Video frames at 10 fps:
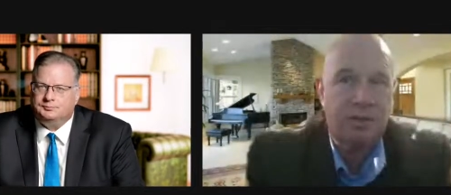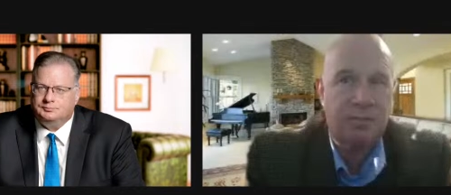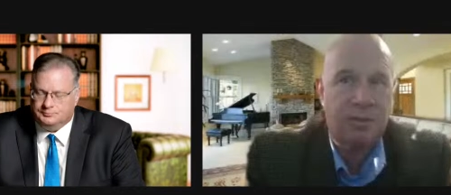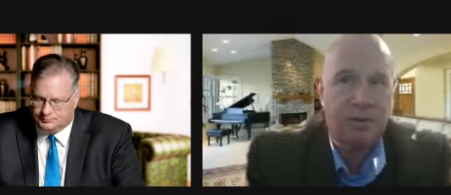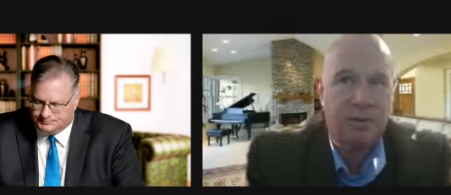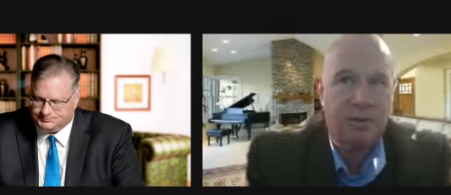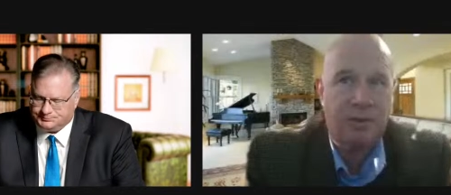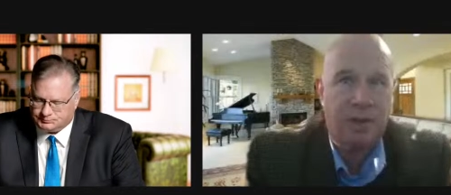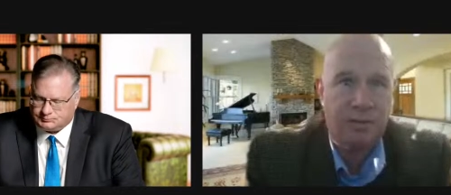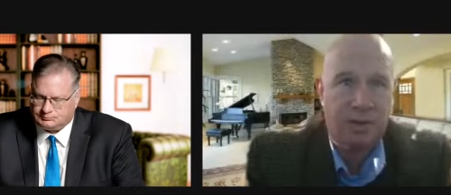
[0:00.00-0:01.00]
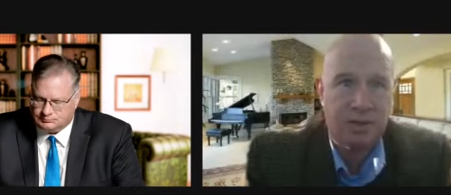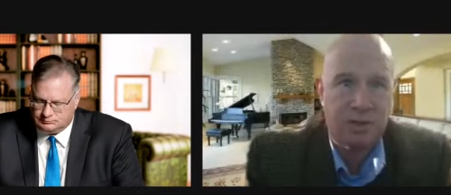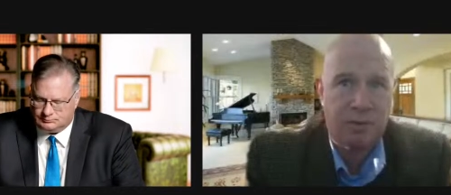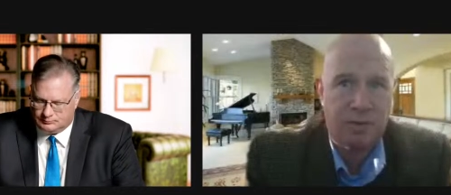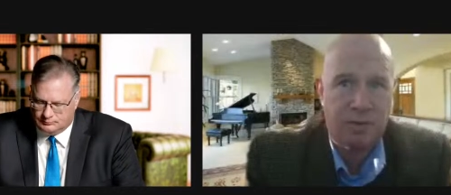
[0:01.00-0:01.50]
Speaker 1: within the Five Eyes
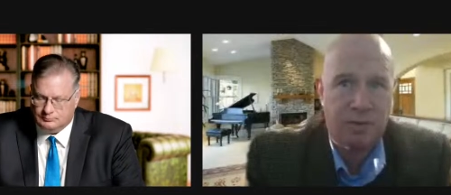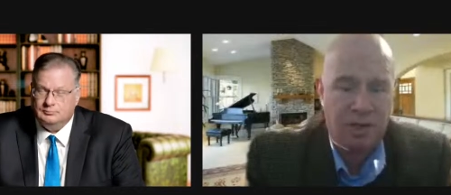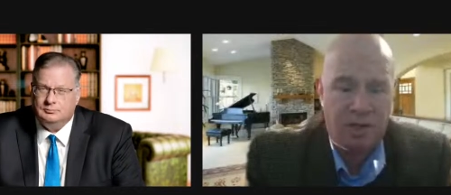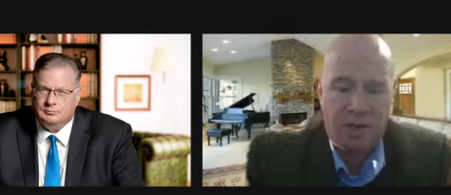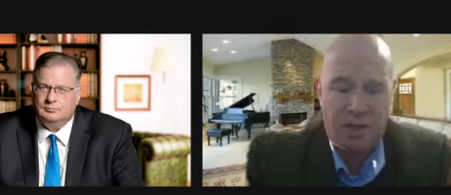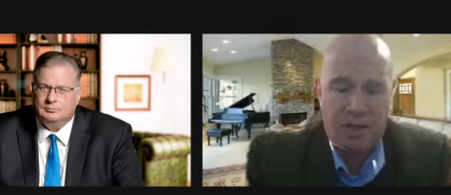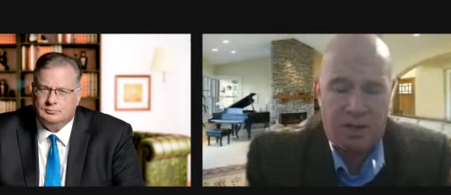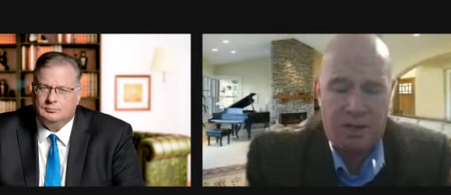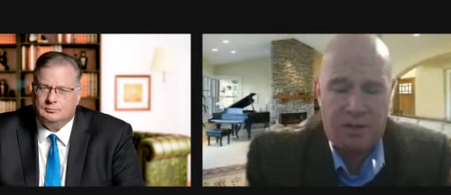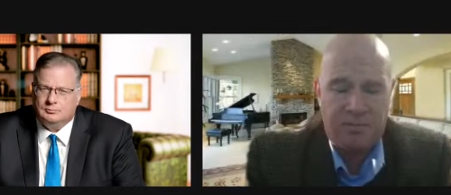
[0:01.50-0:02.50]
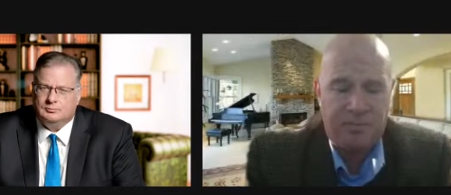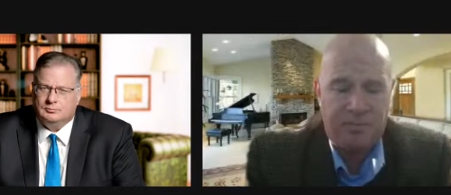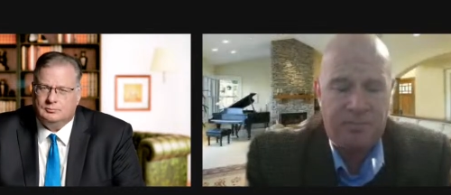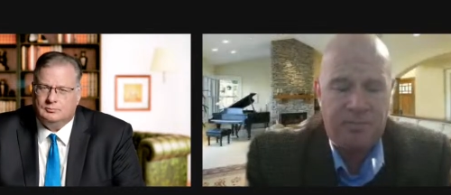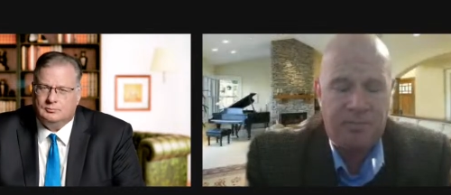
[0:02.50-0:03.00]
community. Um,
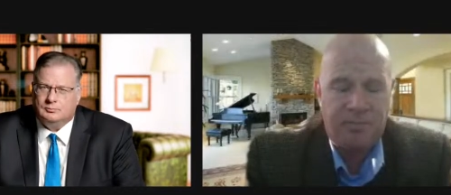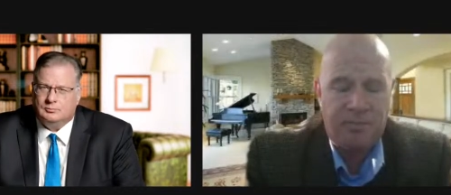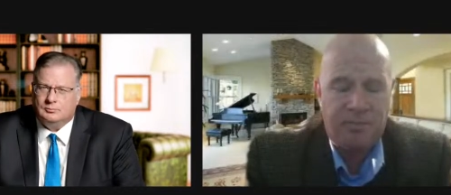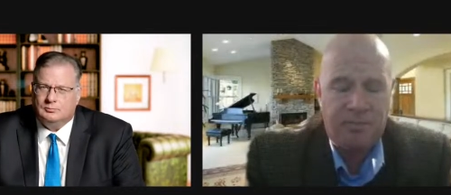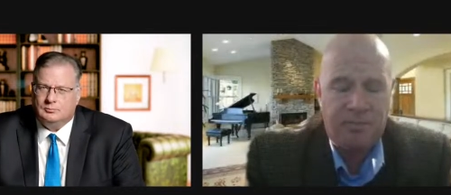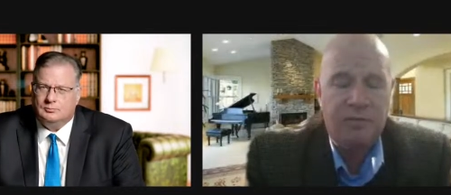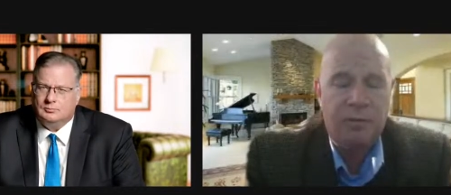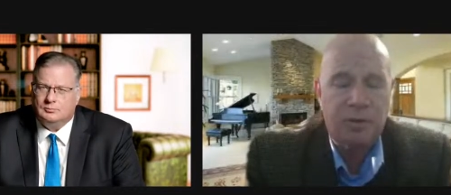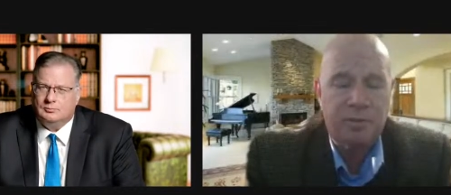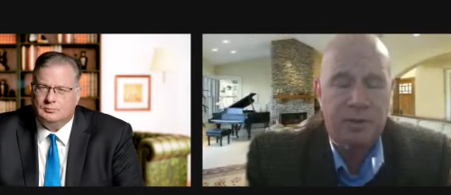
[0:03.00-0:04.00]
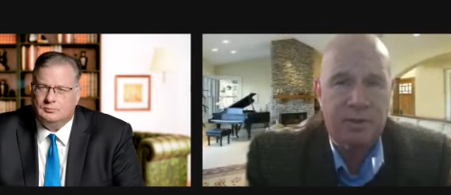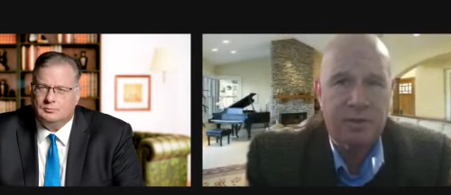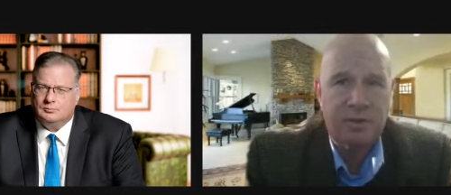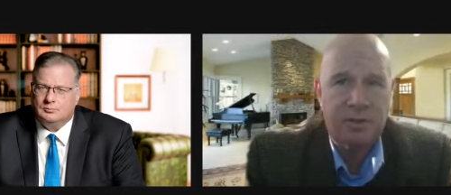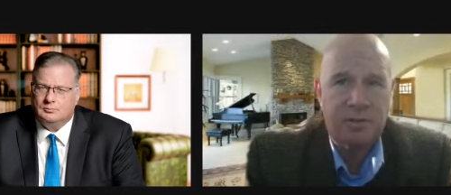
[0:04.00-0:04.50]
law enforcement is
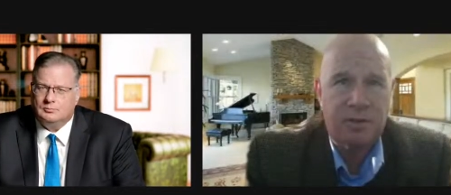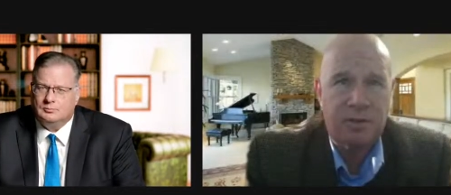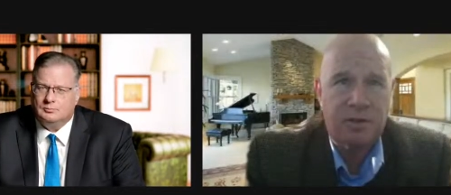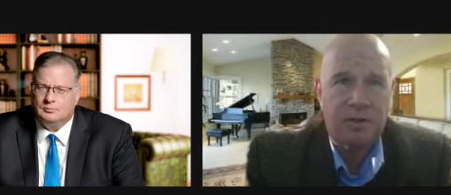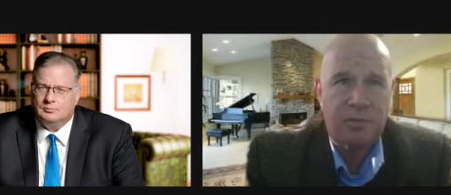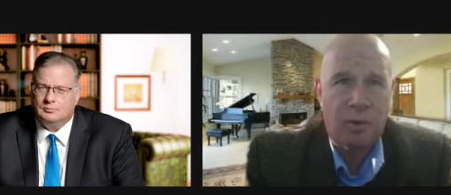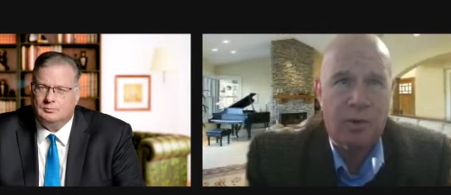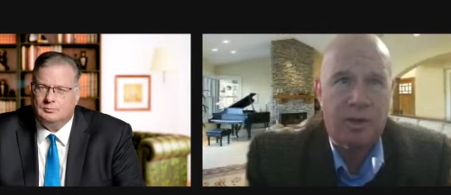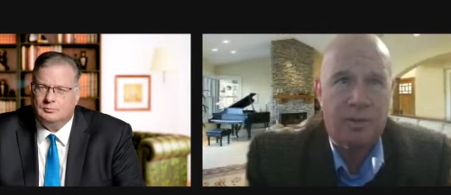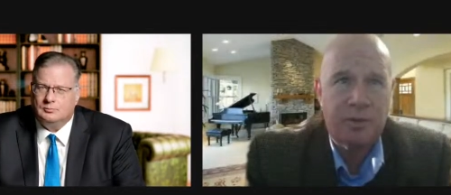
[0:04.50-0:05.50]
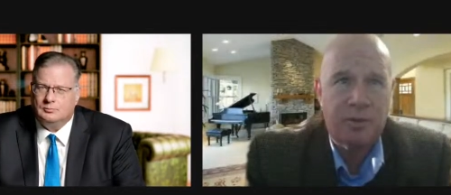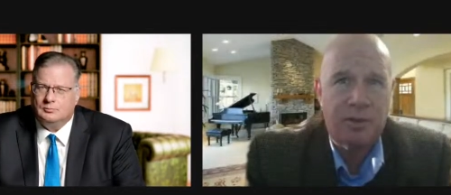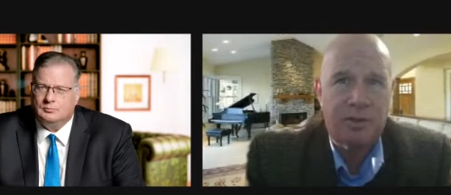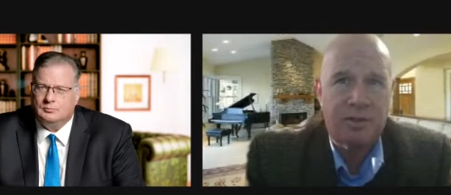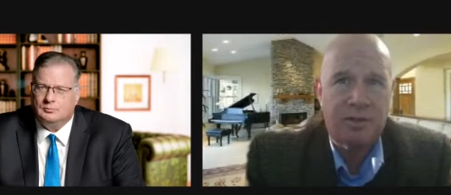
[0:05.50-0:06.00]
is woken up to
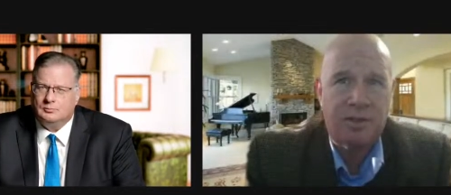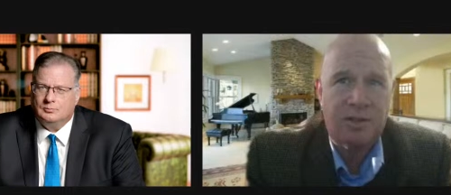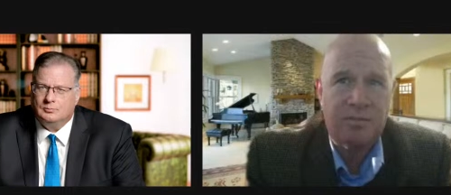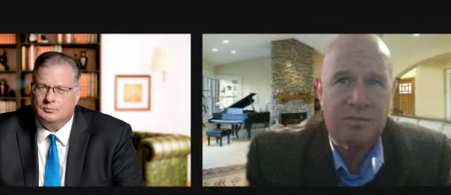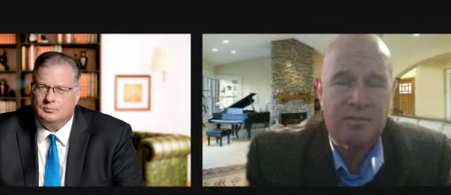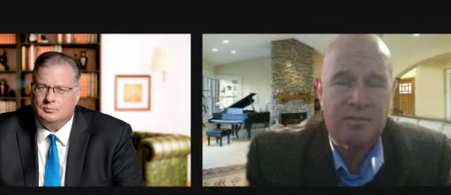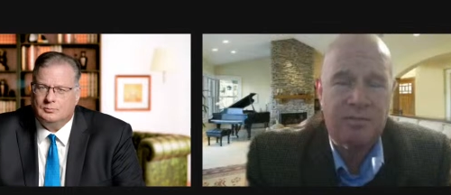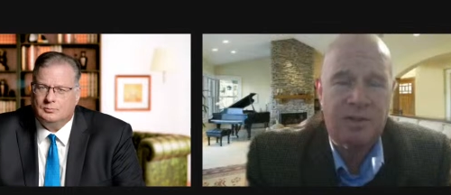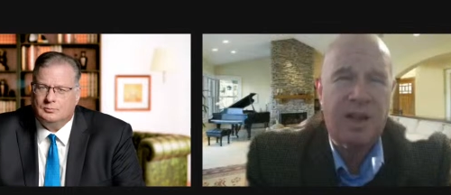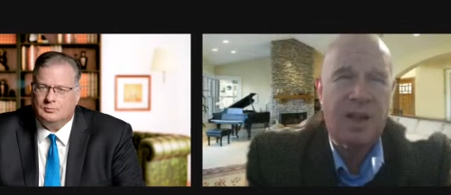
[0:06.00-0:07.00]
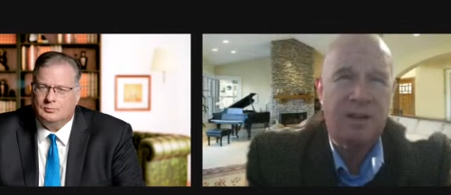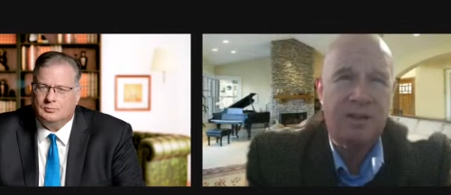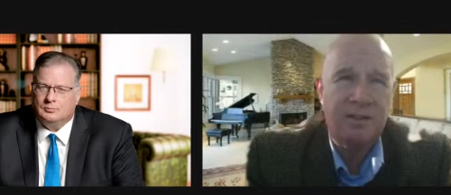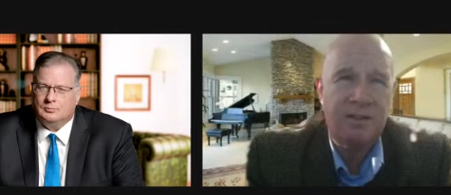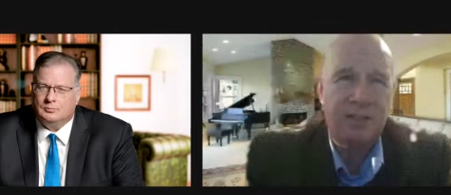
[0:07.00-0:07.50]
it. Um, in Canada,
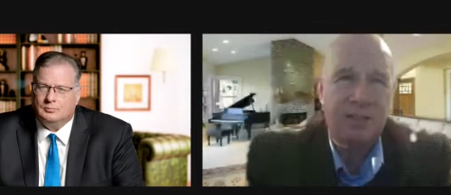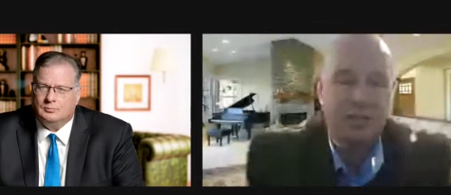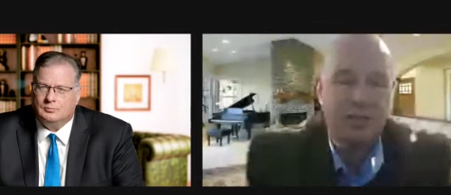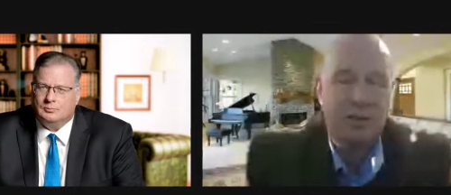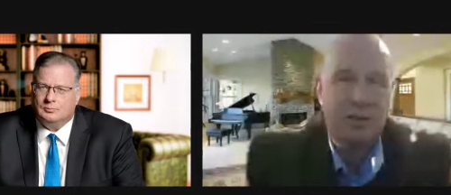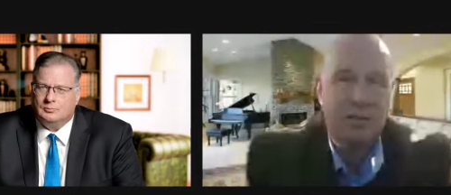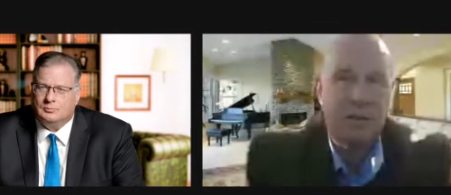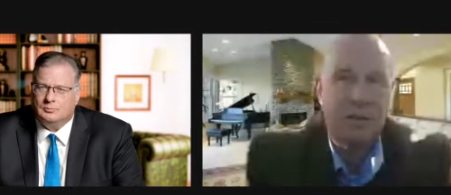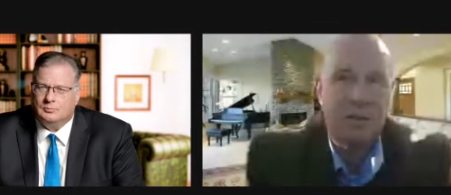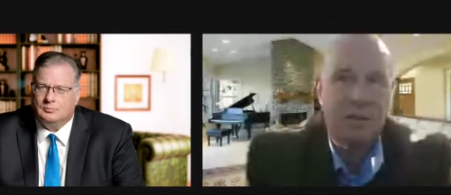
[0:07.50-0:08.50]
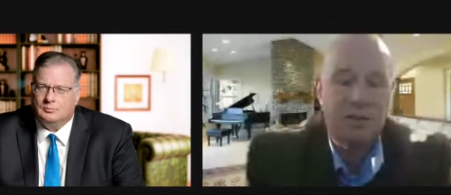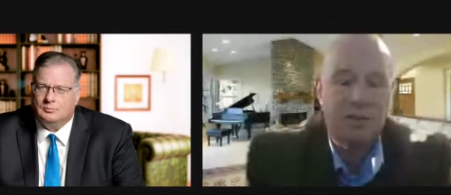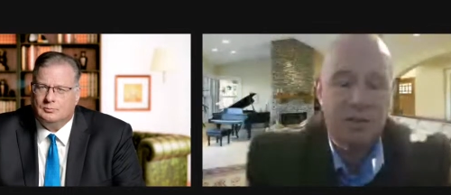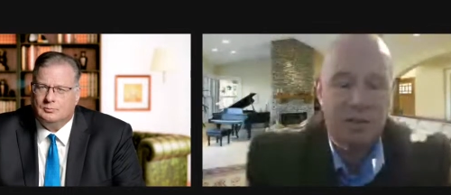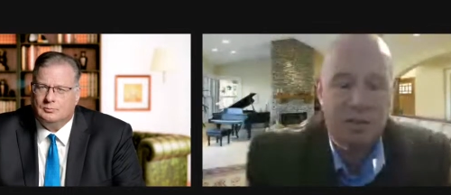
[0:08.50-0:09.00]
CSIS, our domestic intelligence
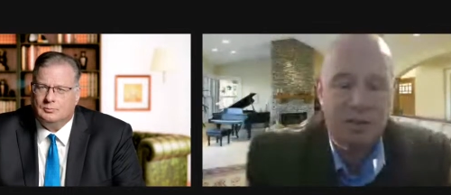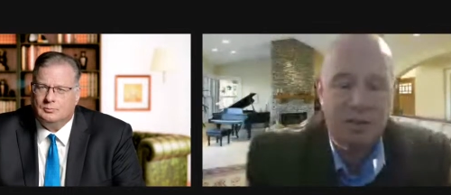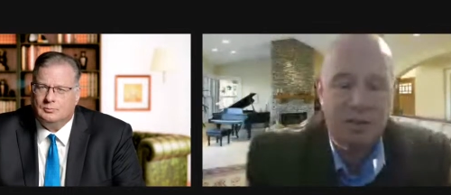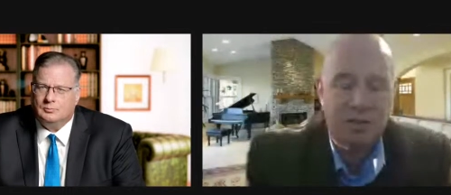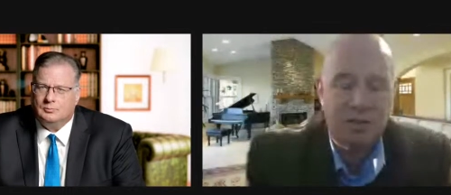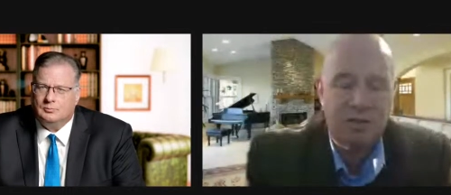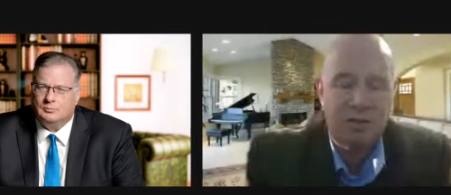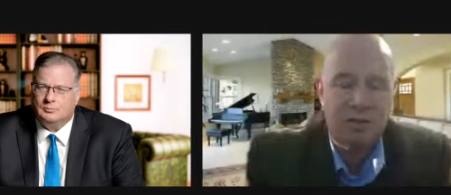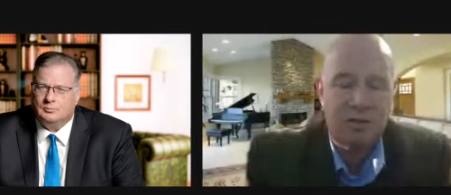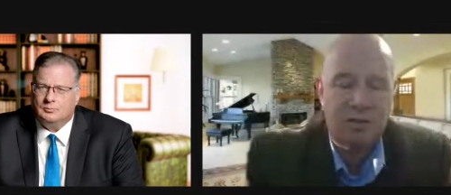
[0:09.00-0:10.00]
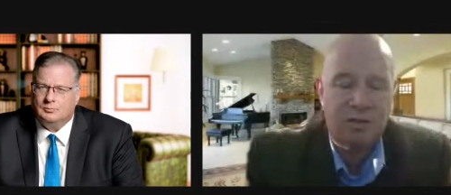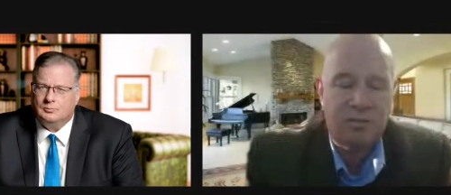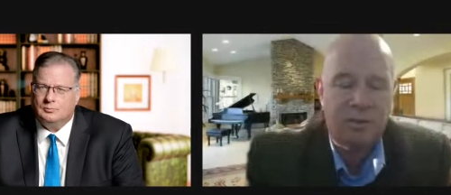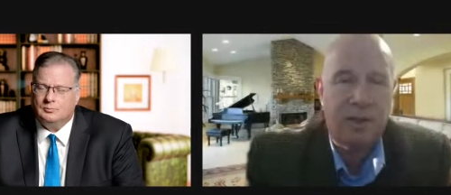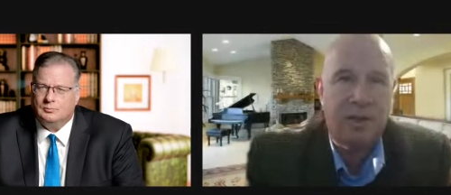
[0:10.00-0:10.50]
agency, is is um,
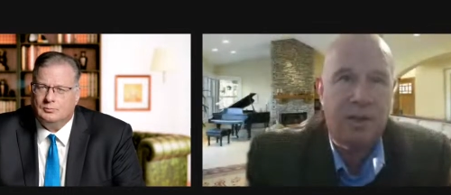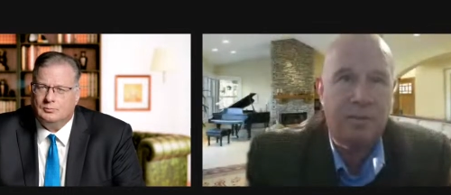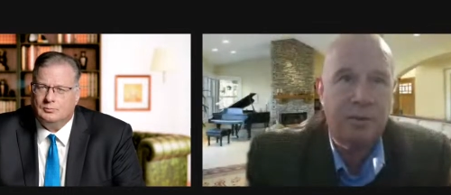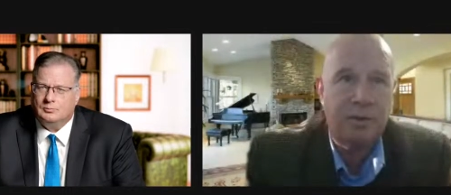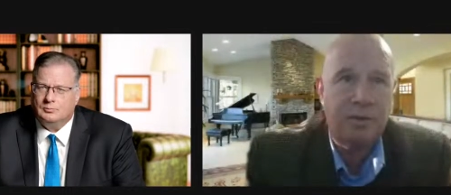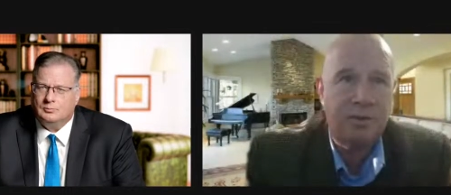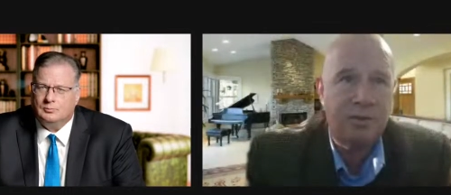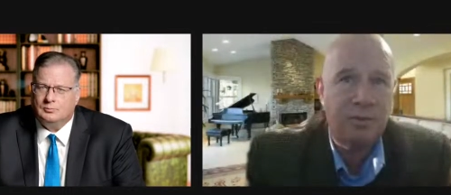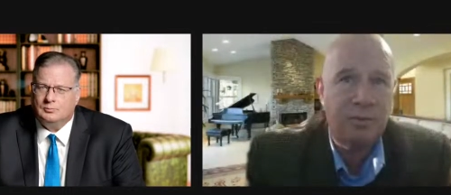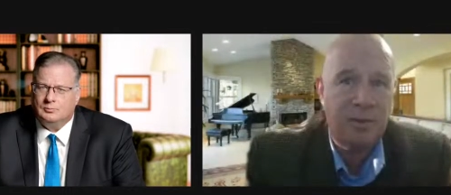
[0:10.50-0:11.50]
waking up to it. So,